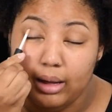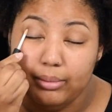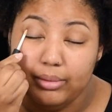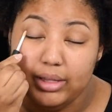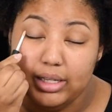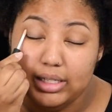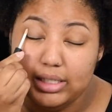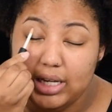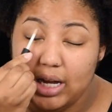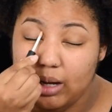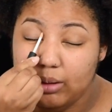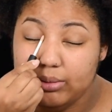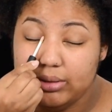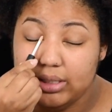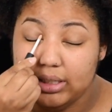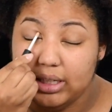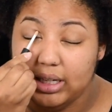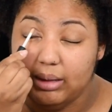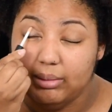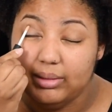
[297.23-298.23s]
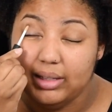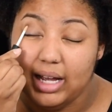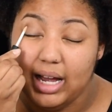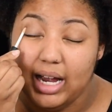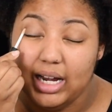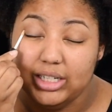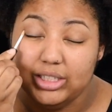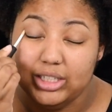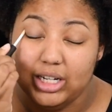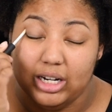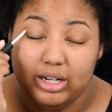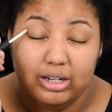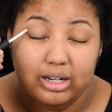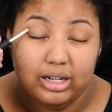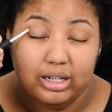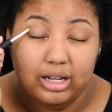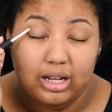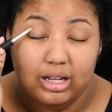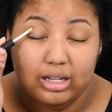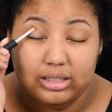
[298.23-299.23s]
This helps to keep the eyeshadow
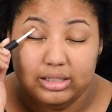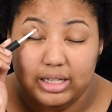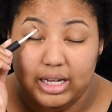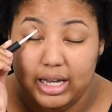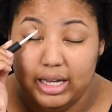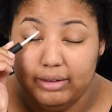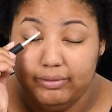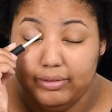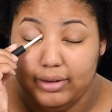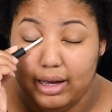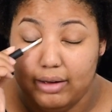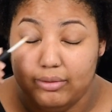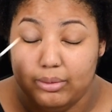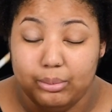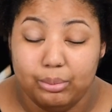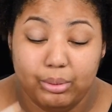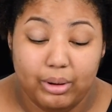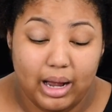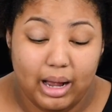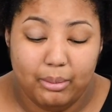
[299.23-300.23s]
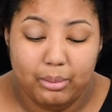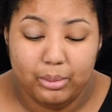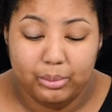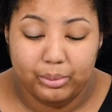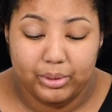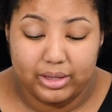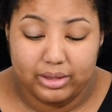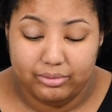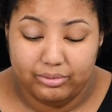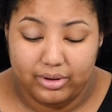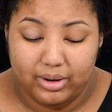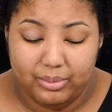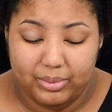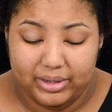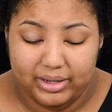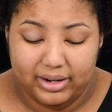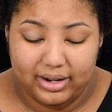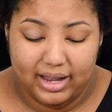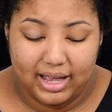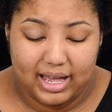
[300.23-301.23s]
on all day. If you have a problem with
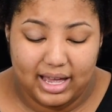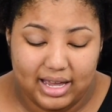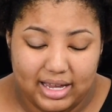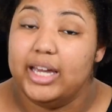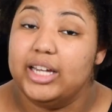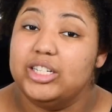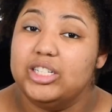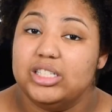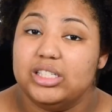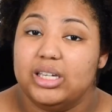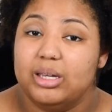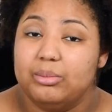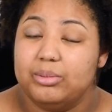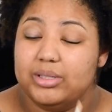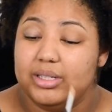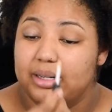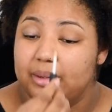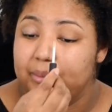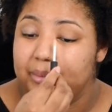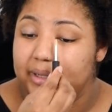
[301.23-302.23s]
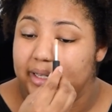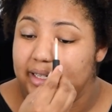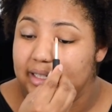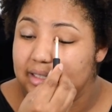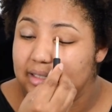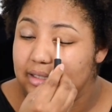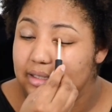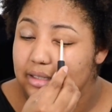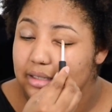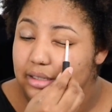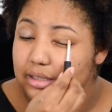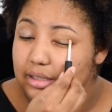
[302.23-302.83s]
rubbing your eye, it just keeps it in place.